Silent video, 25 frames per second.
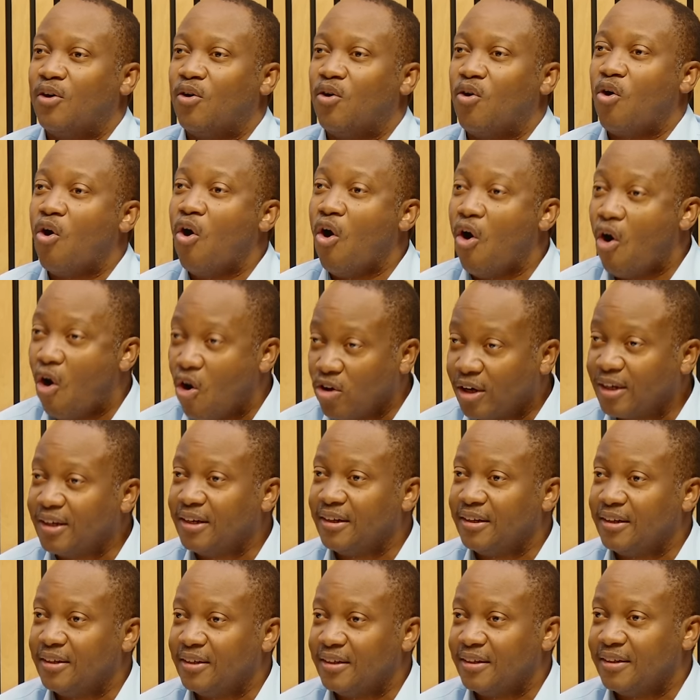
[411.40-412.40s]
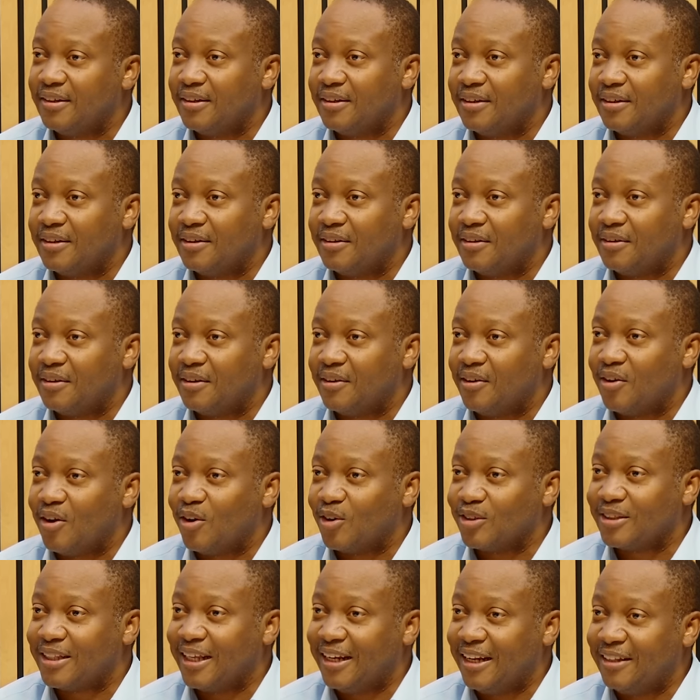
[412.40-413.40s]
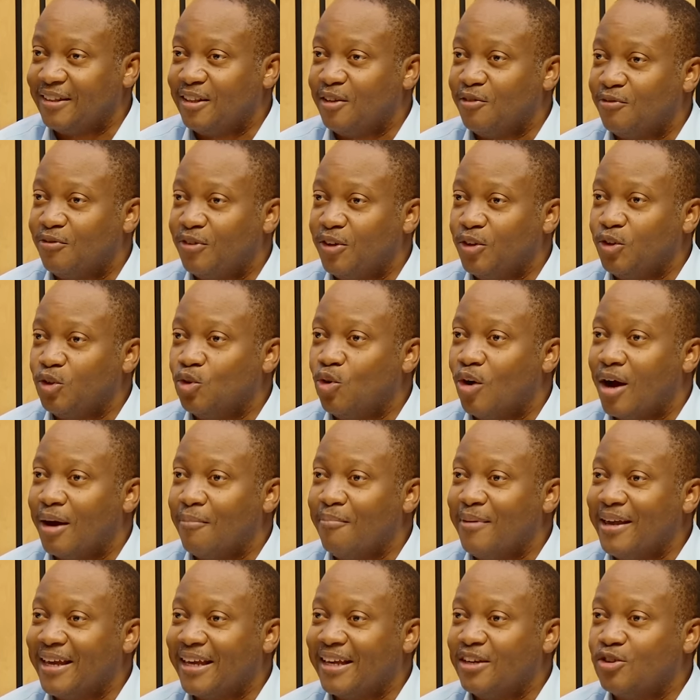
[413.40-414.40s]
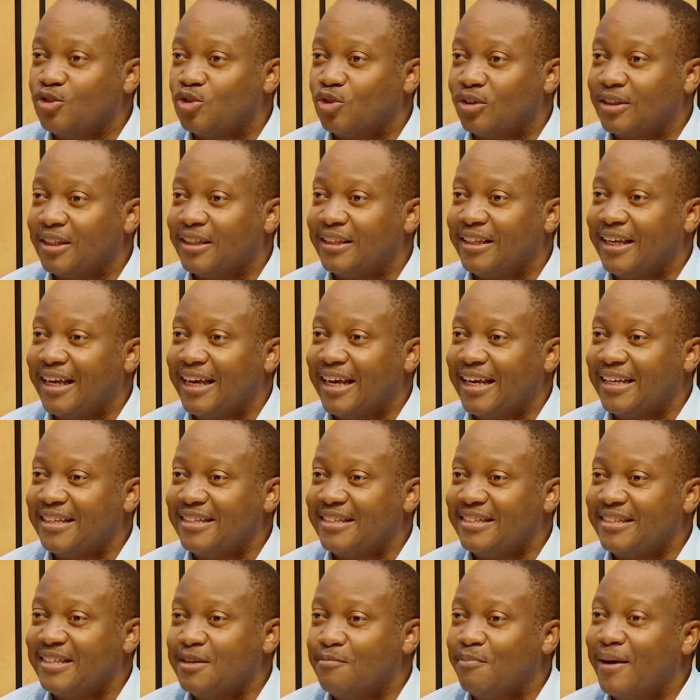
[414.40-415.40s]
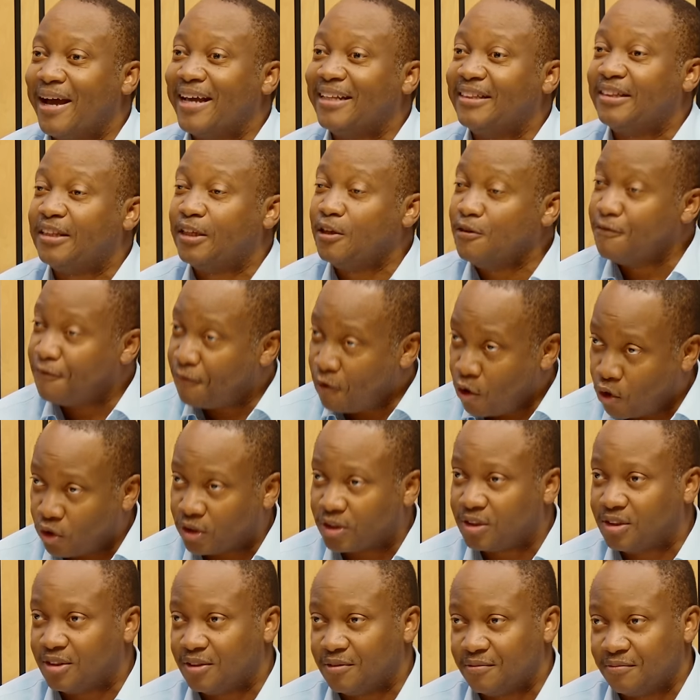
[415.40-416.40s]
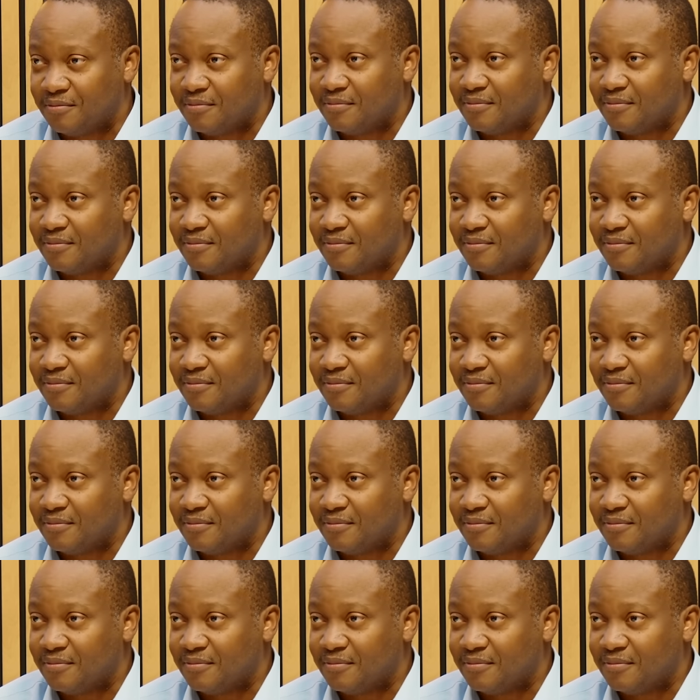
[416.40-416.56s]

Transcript: Or alternatively, you are making sure that the ANC by default